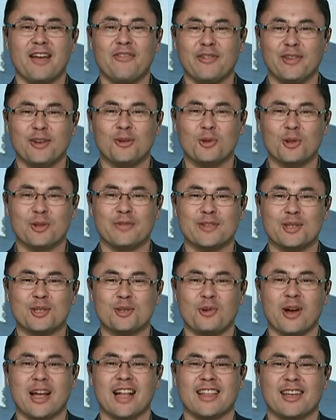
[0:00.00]
in all of
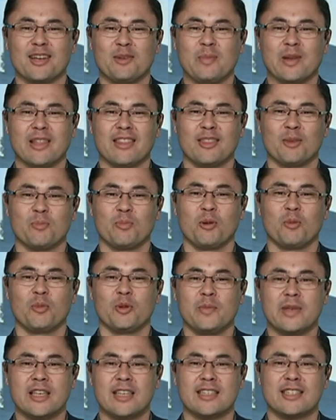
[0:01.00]
Australia, but the
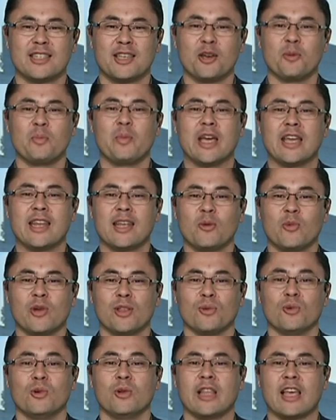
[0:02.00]
problem is competing with
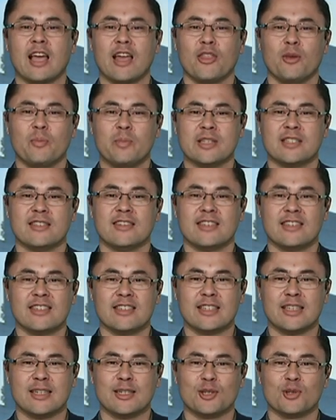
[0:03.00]
all the other businesses
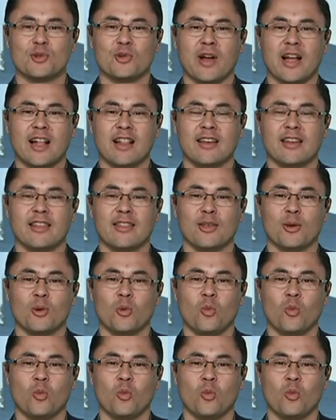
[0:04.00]
in Australia that